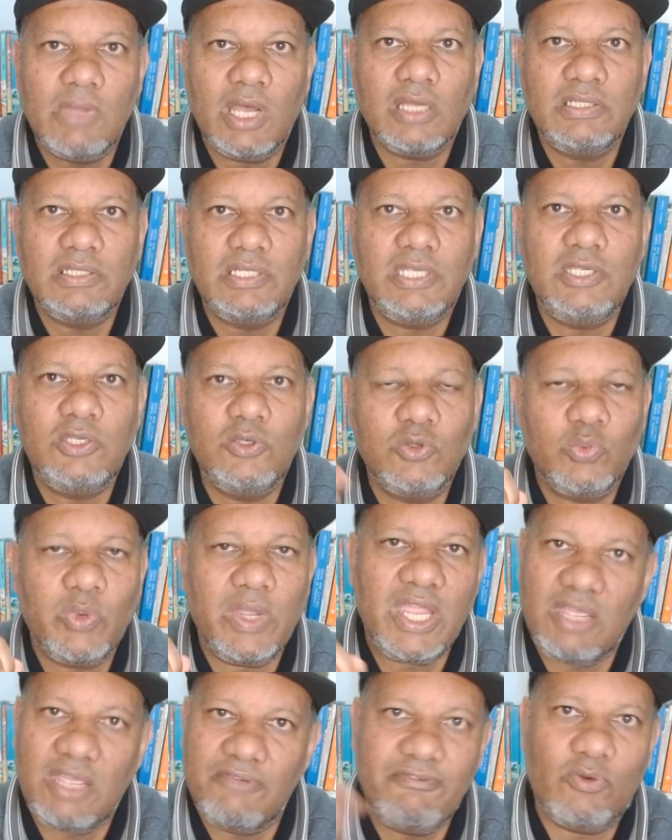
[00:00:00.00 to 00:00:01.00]
Mahdiyun
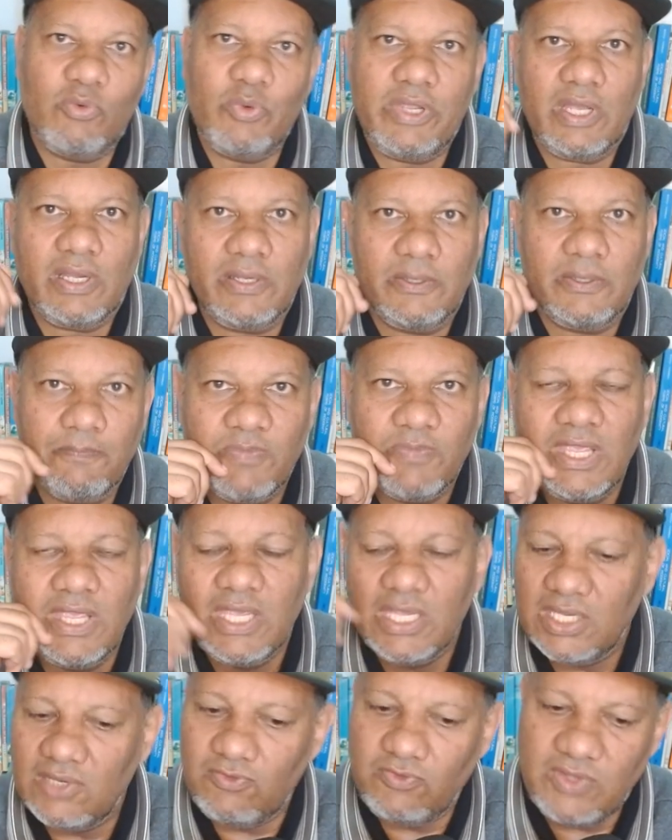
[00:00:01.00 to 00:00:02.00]
wherever we are.
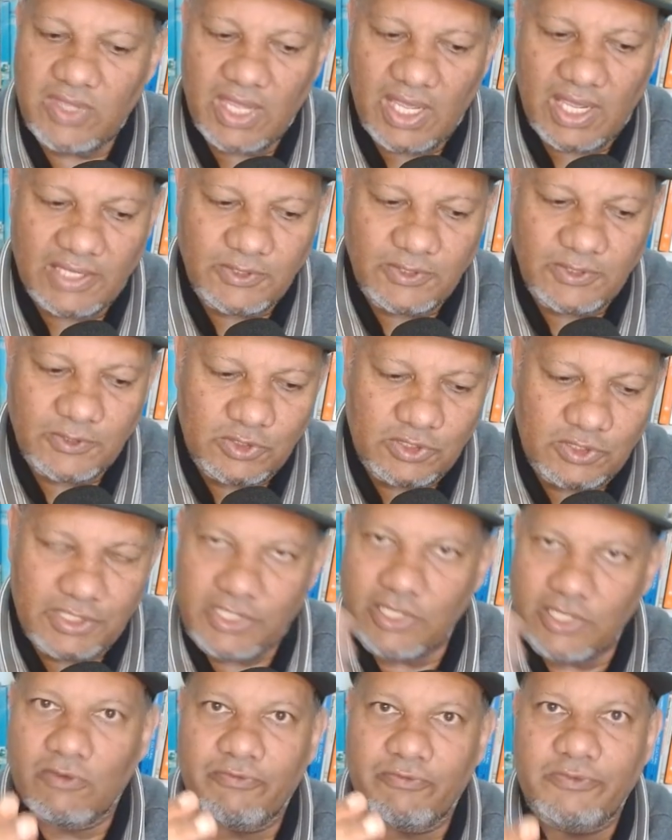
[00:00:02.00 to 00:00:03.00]
If there are
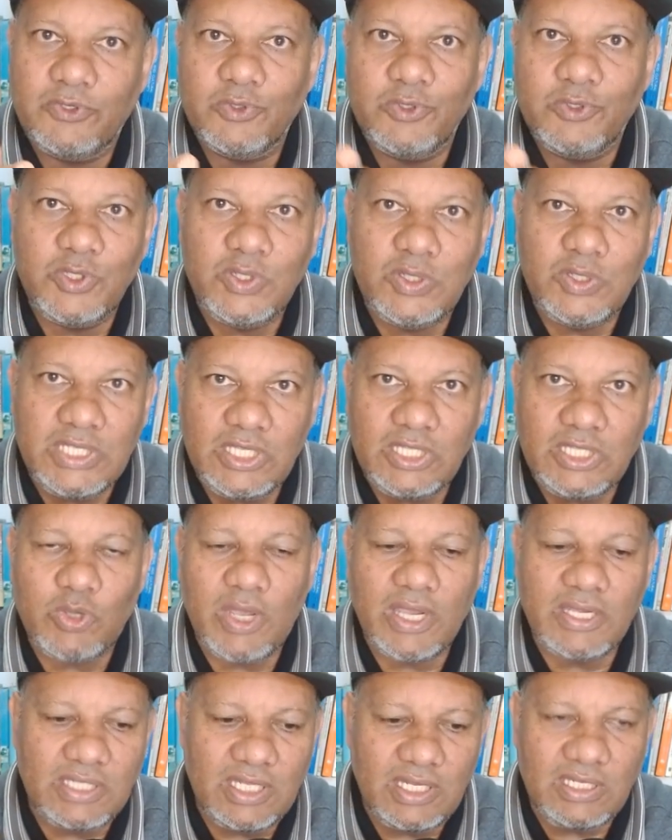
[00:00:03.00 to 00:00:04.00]
three of you, you need
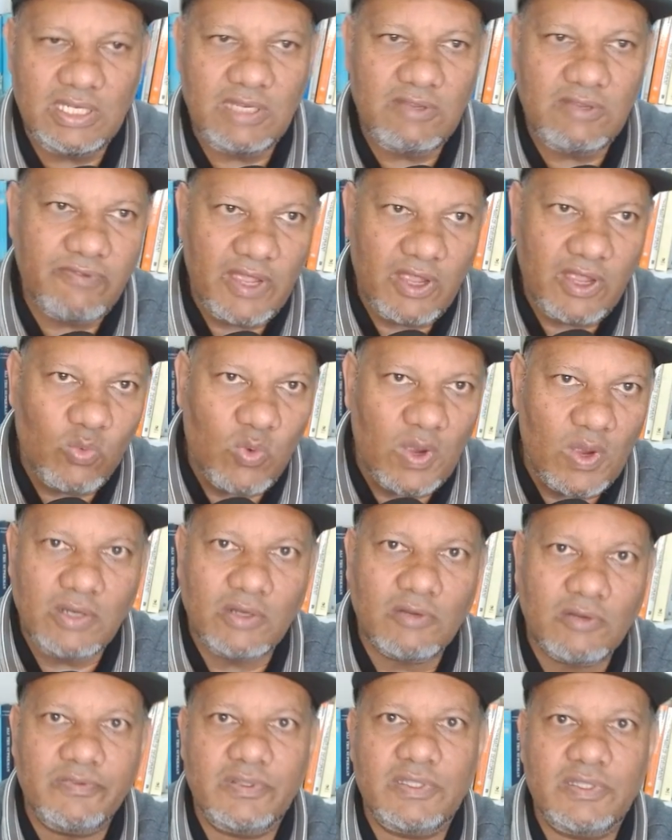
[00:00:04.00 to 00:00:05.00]
to identify
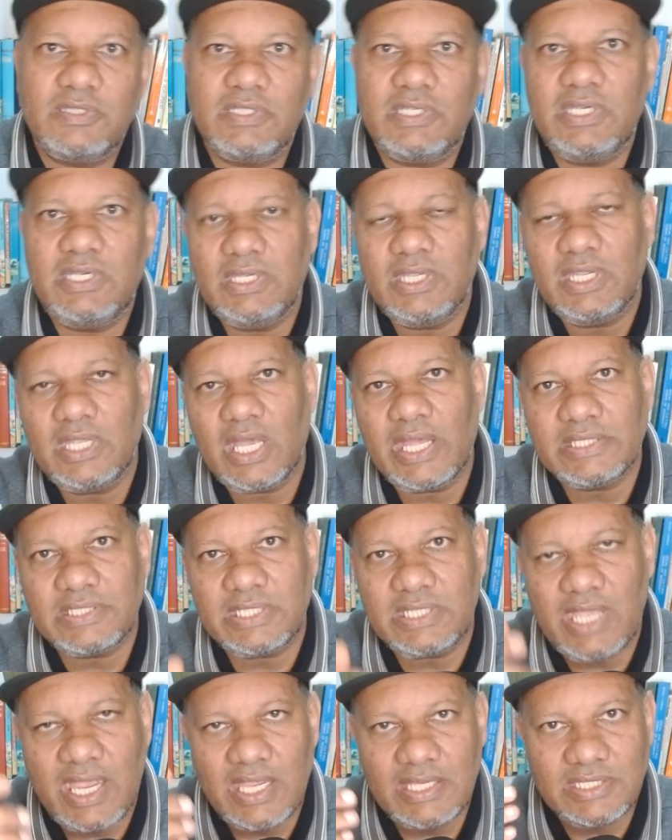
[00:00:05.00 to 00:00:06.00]
one of the three
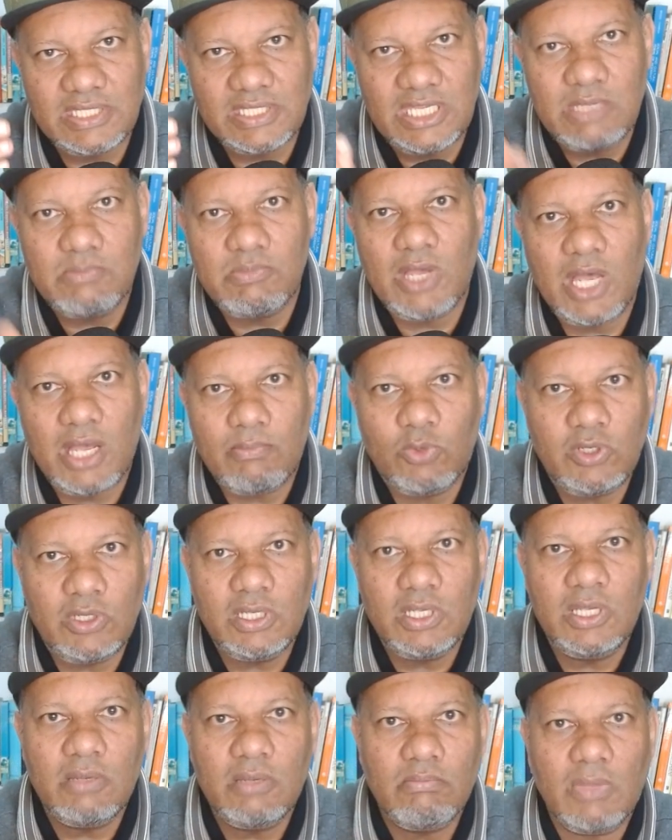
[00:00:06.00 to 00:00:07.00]
as, as
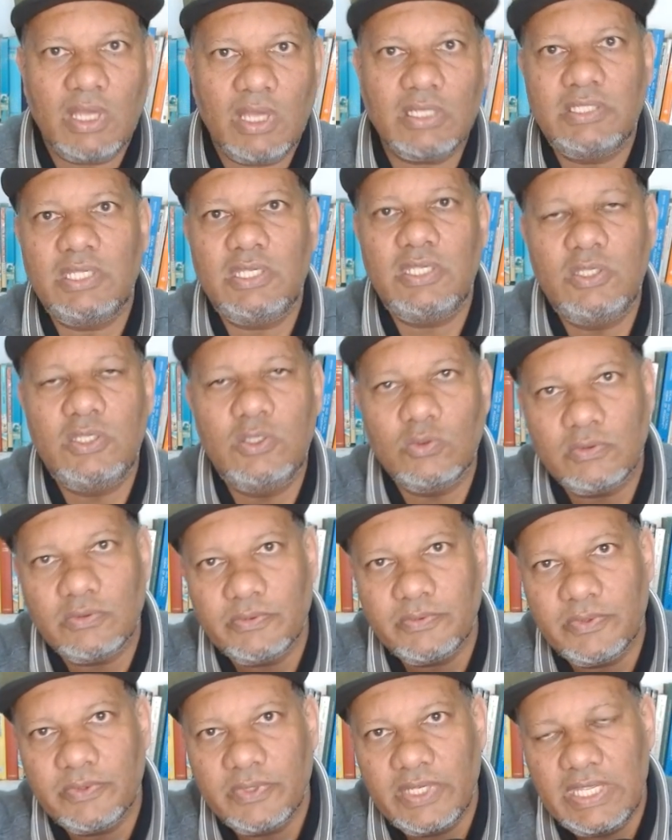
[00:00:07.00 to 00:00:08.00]
Imamun Mahdiyun.
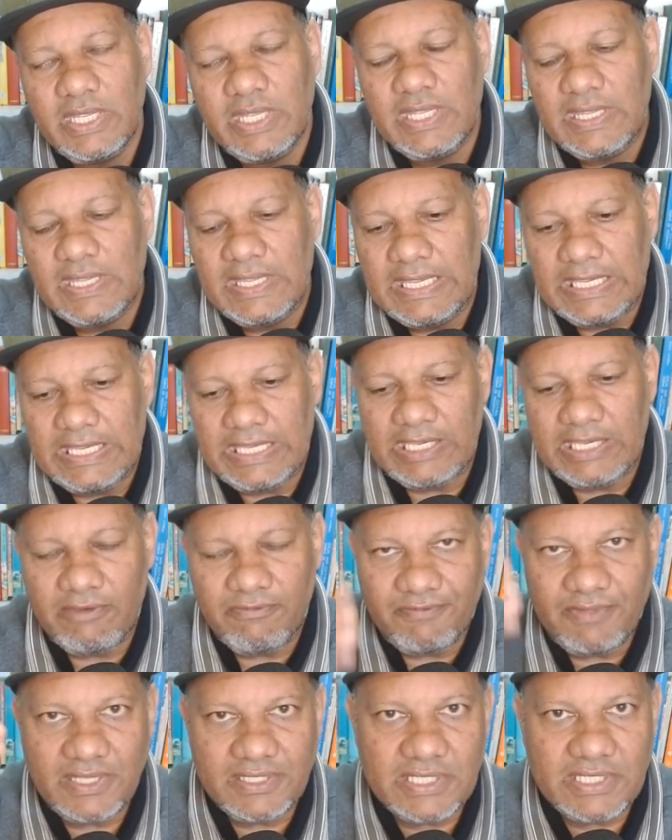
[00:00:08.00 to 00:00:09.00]

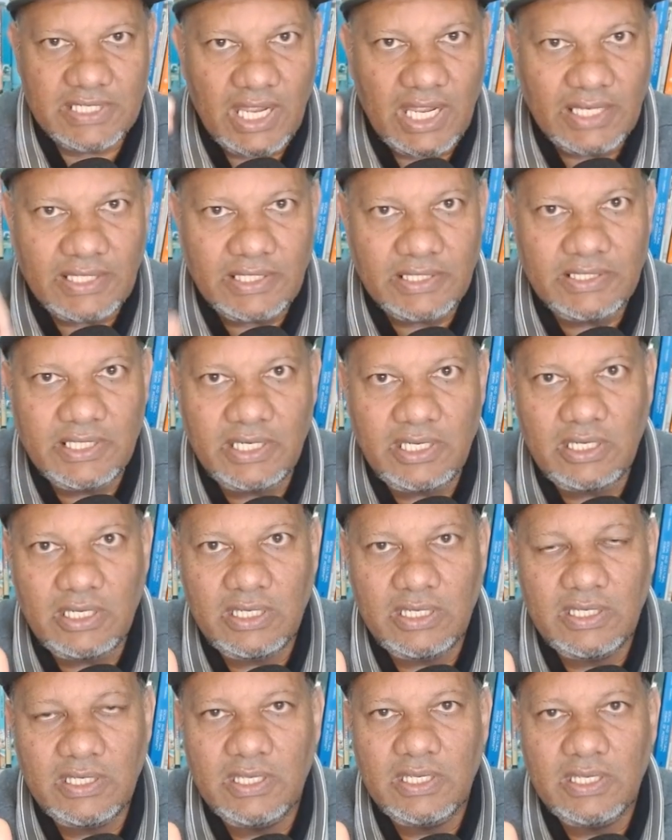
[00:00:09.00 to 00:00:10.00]
If there's a
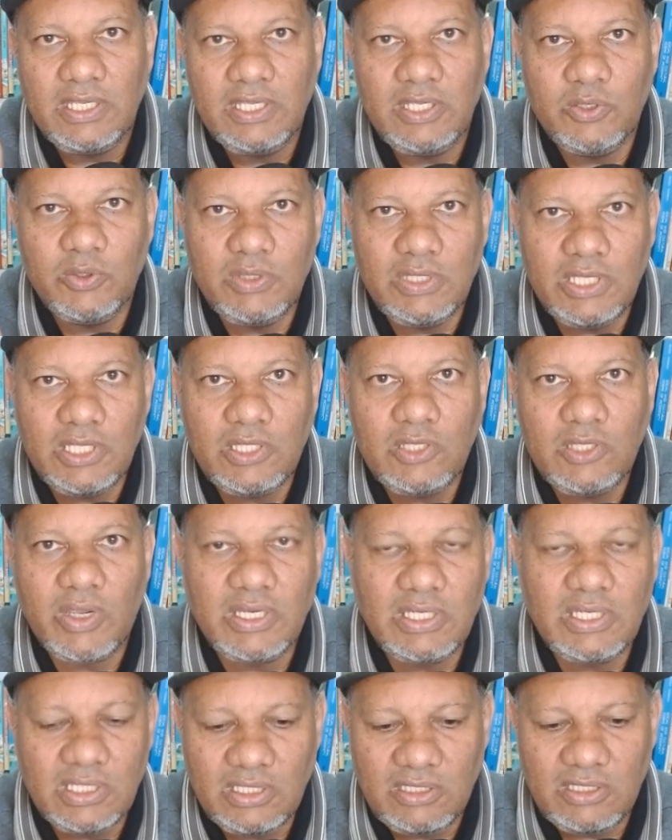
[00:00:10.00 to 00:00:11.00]
country, you need to
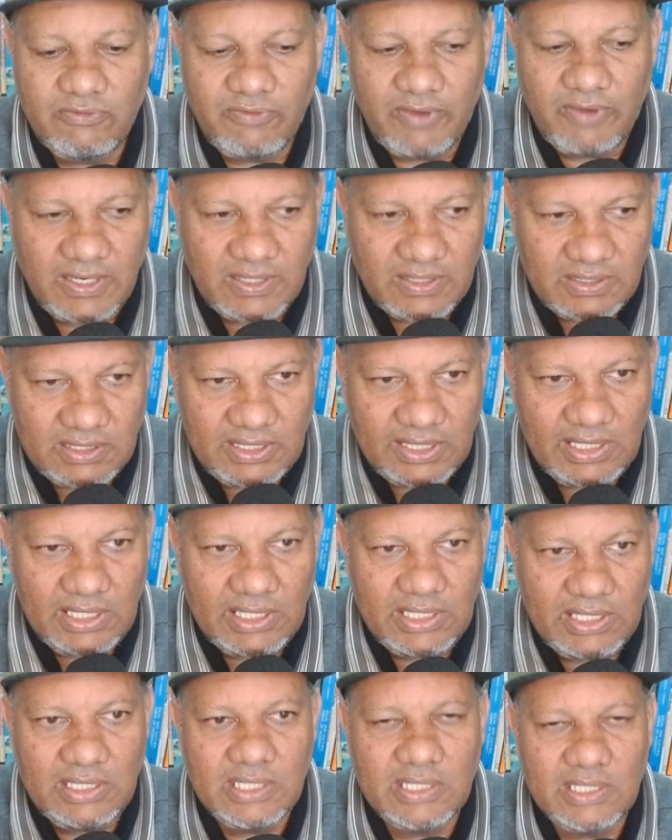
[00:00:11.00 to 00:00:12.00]
identify the
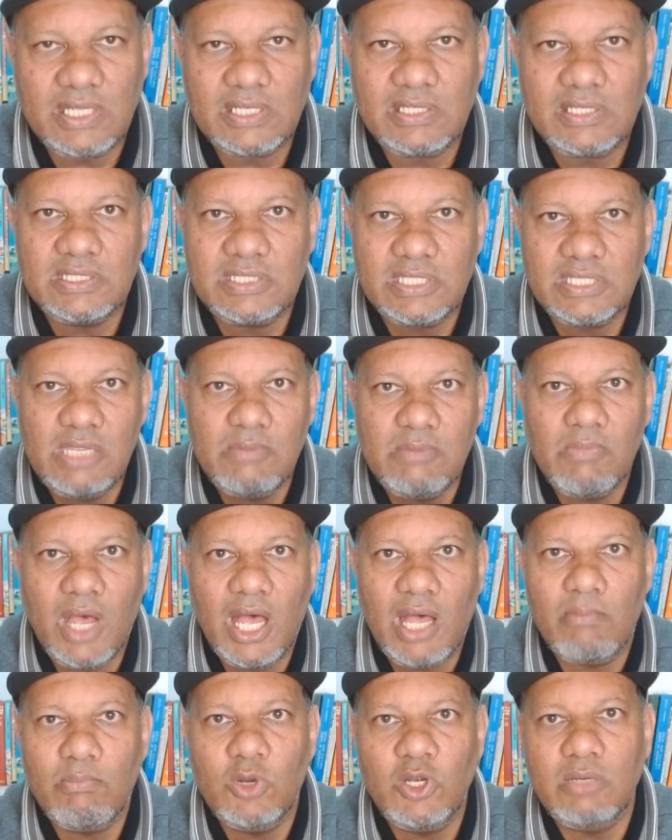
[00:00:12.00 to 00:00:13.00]
leader that is
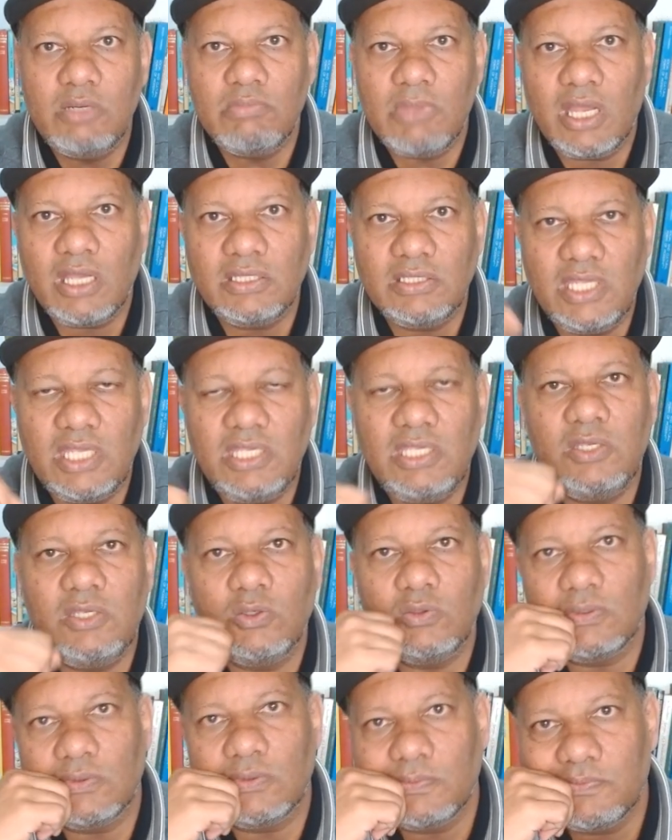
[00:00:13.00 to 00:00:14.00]
Imamun
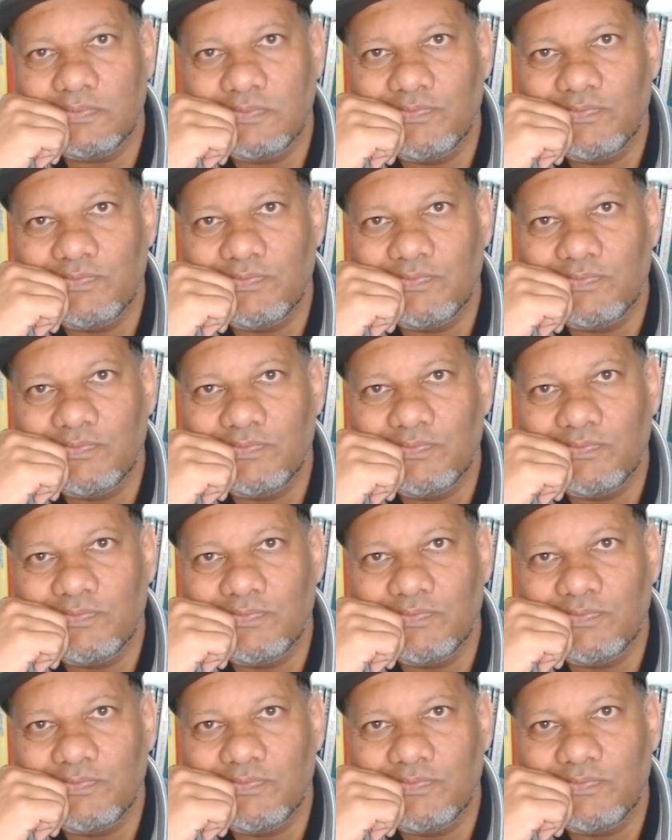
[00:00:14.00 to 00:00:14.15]
Mahdiyun.